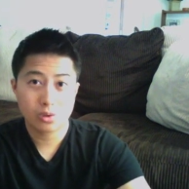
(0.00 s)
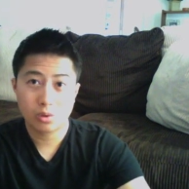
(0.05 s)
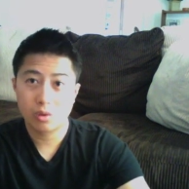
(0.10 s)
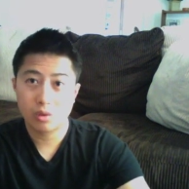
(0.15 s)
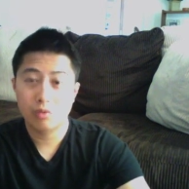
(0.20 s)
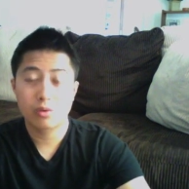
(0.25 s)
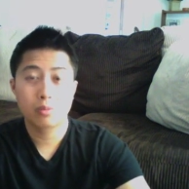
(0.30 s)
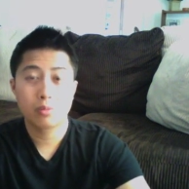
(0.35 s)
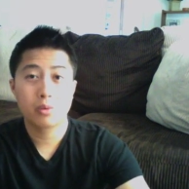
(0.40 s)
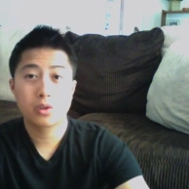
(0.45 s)
If
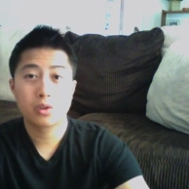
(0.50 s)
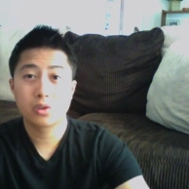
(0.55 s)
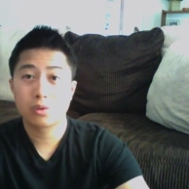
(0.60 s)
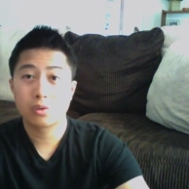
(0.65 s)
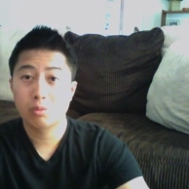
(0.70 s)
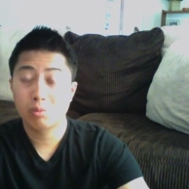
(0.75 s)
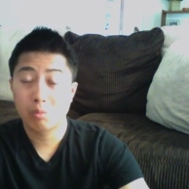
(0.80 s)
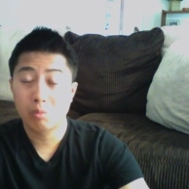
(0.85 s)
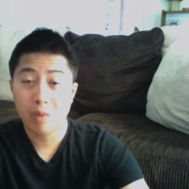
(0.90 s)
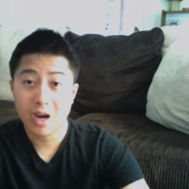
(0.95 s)
you put your
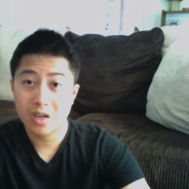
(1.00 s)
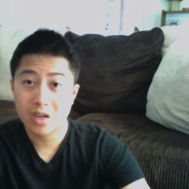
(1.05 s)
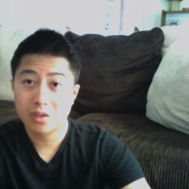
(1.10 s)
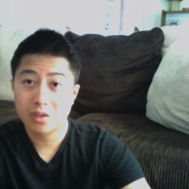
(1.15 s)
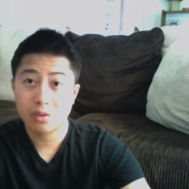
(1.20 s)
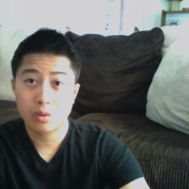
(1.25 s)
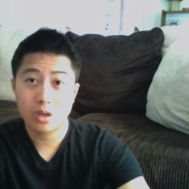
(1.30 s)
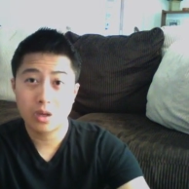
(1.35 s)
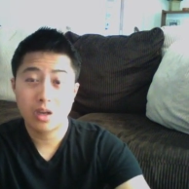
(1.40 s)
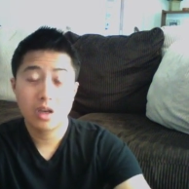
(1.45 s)
mind to
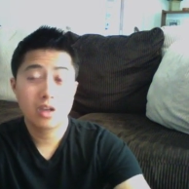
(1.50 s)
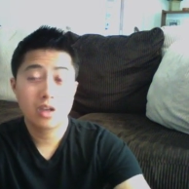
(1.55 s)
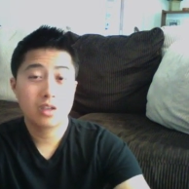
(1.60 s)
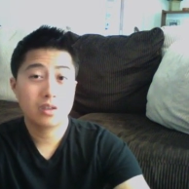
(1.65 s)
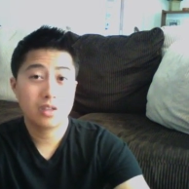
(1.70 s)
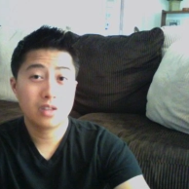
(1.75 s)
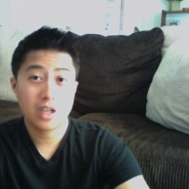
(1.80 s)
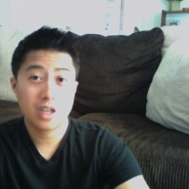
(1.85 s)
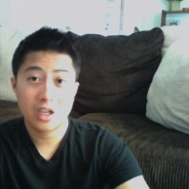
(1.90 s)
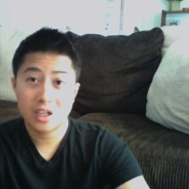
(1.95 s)
it, you
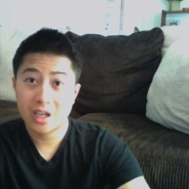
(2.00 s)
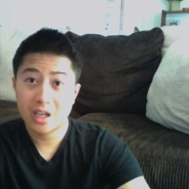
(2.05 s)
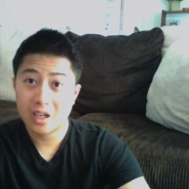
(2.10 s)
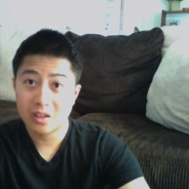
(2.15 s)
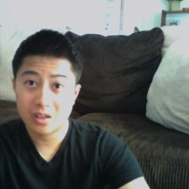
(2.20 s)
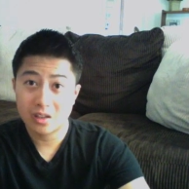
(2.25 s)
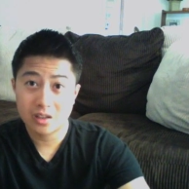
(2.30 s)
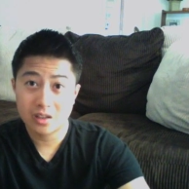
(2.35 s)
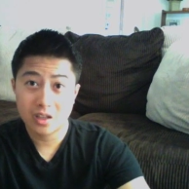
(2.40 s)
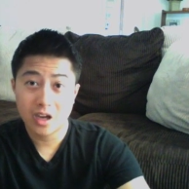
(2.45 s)
dedicate the
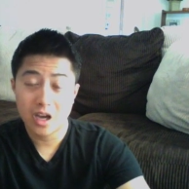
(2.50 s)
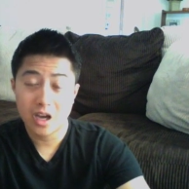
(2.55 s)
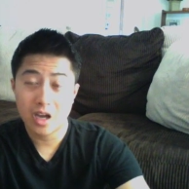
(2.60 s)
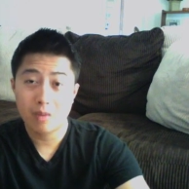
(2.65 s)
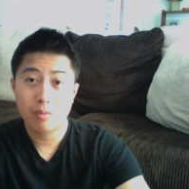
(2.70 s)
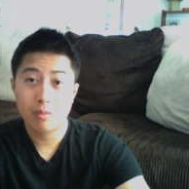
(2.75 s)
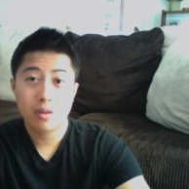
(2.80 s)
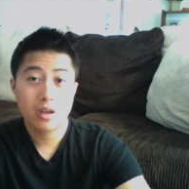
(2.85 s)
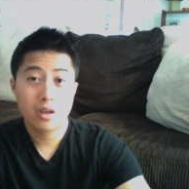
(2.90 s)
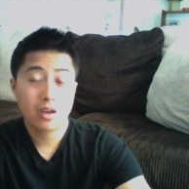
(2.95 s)
time
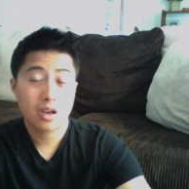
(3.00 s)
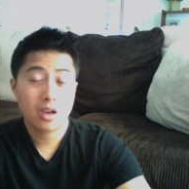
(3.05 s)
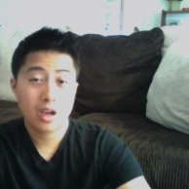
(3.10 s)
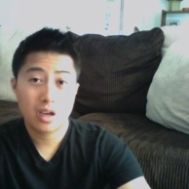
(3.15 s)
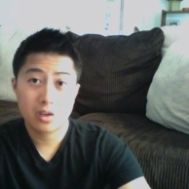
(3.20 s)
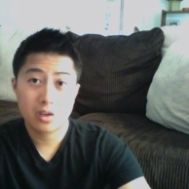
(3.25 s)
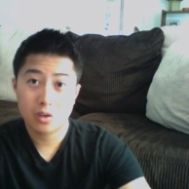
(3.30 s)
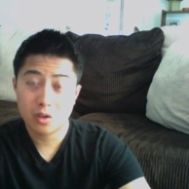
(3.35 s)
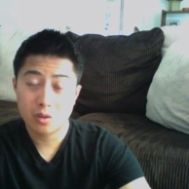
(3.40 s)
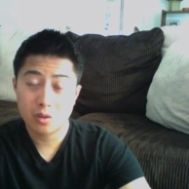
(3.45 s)
and
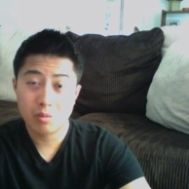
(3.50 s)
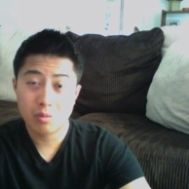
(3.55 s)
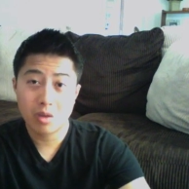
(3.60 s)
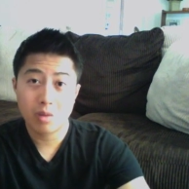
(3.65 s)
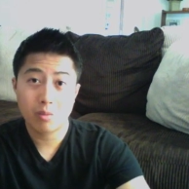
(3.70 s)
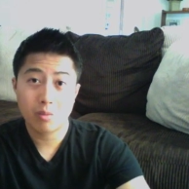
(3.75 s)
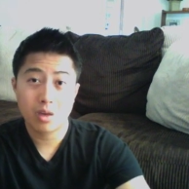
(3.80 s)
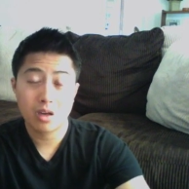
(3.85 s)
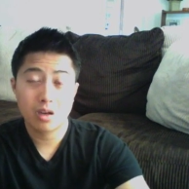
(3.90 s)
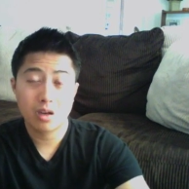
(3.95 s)
your
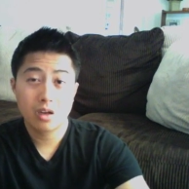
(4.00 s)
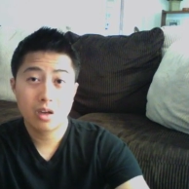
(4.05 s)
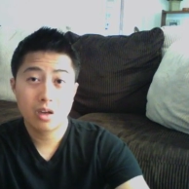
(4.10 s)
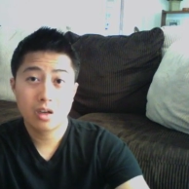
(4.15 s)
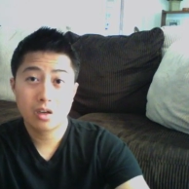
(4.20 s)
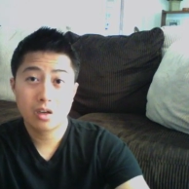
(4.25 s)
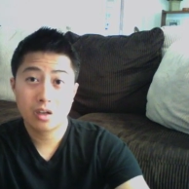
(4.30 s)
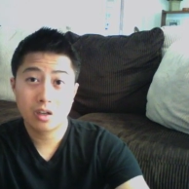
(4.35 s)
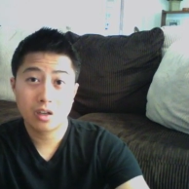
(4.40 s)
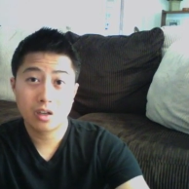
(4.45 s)
commitment,
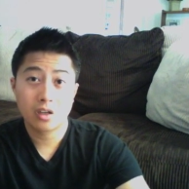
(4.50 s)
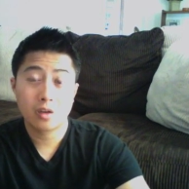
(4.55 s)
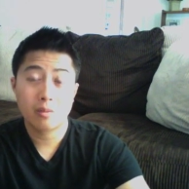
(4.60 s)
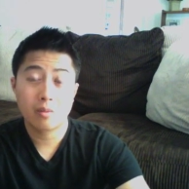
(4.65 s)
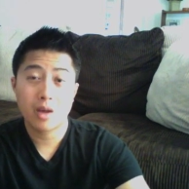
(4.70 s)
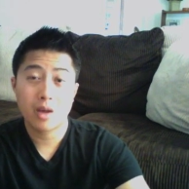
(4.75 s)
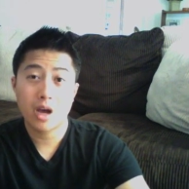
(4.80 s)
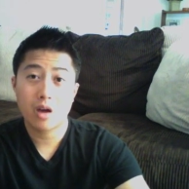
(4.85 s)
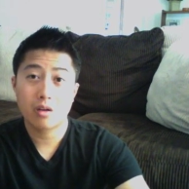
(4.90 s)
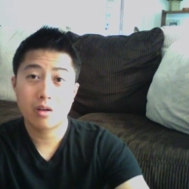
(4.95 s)
you're going to come
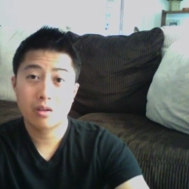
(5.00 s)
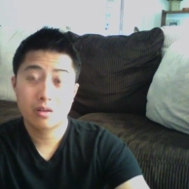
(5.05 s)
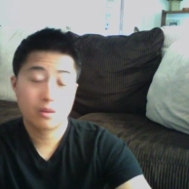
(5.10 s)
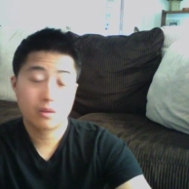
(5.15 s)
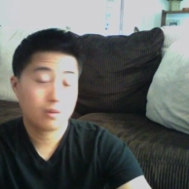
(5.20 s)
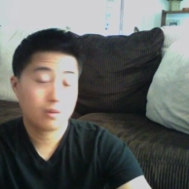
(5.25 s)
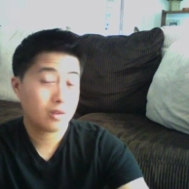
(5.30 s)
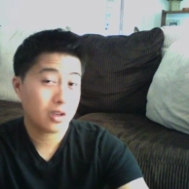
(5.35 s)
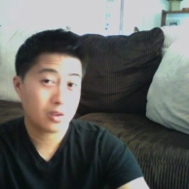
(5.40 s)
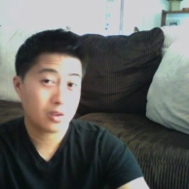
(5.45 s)
out
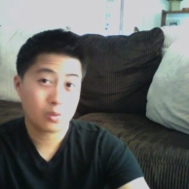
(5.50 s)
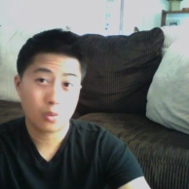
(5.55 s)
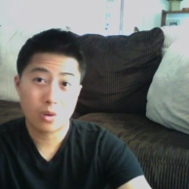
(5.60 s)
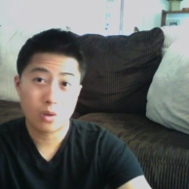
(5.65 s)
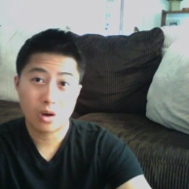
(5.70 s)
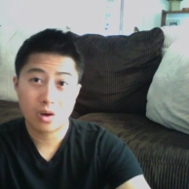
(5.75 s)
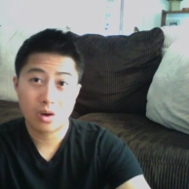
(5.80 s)
as a winner.